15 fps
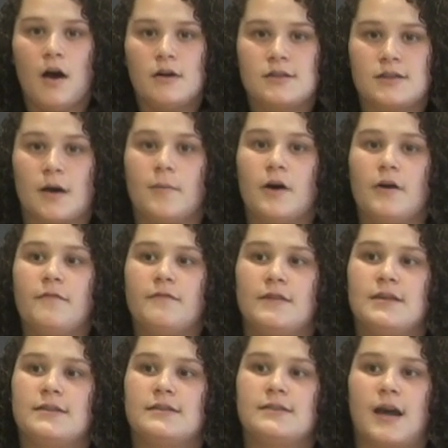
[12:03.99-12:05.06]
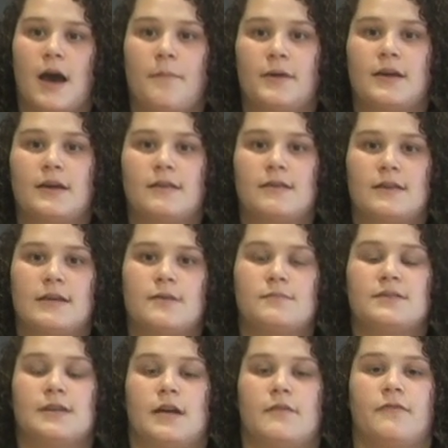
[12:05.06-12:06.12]
Some of these topic and
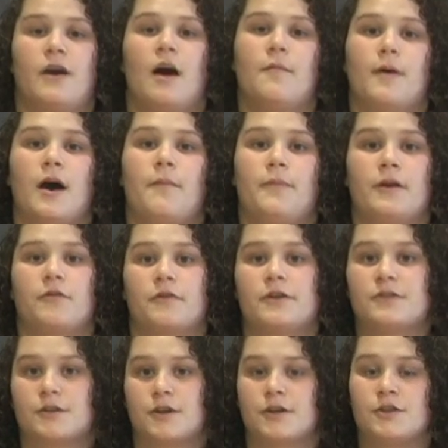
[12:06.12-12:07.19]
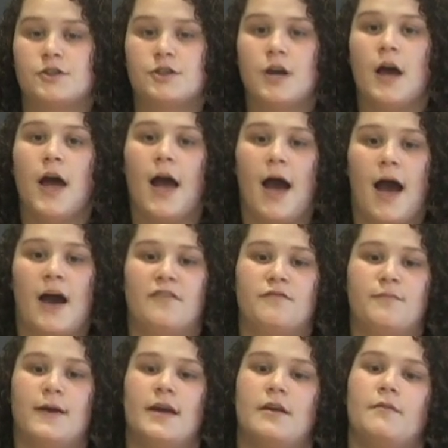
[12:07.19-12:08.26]
themes that have come up in research
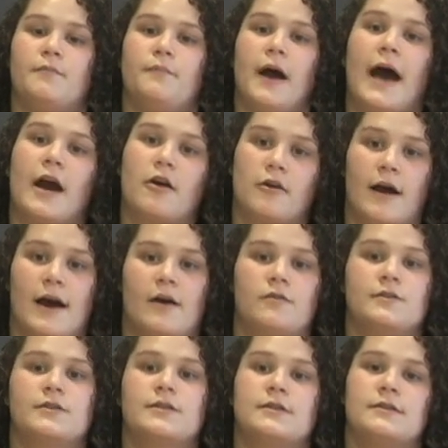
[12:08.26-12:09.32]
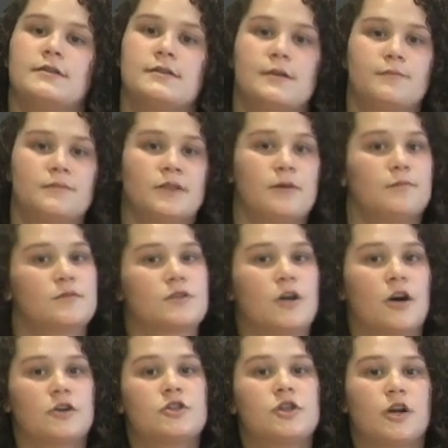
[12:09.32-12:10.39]
have been background, symptoms,
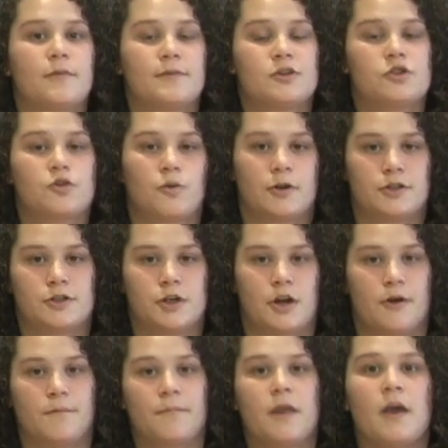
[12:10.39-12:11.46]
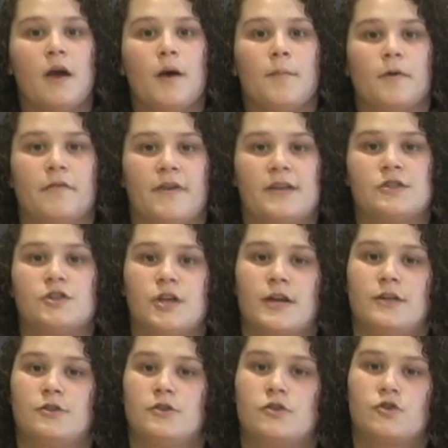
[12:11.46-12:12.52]
long-term and short-term,
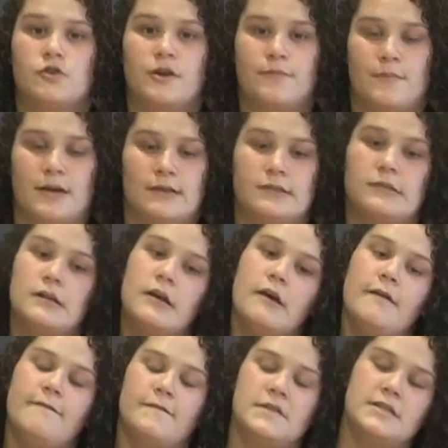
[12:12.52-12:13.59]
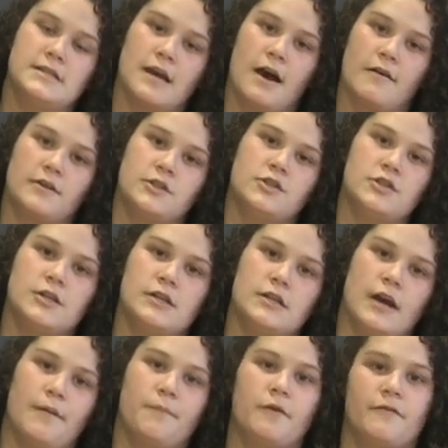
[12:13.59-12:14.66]
prevention, treatment,
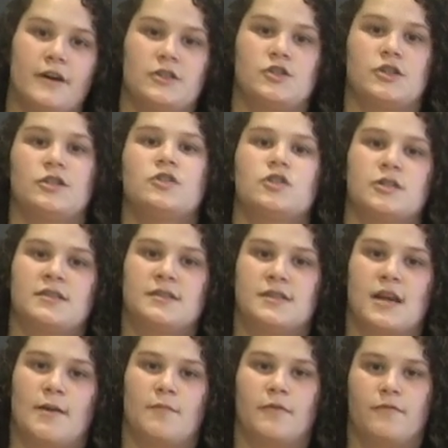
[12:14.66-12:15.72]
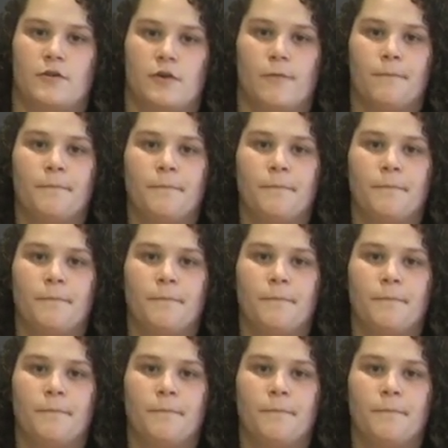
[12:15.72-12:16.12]
physiology, and prevention, just to name a few.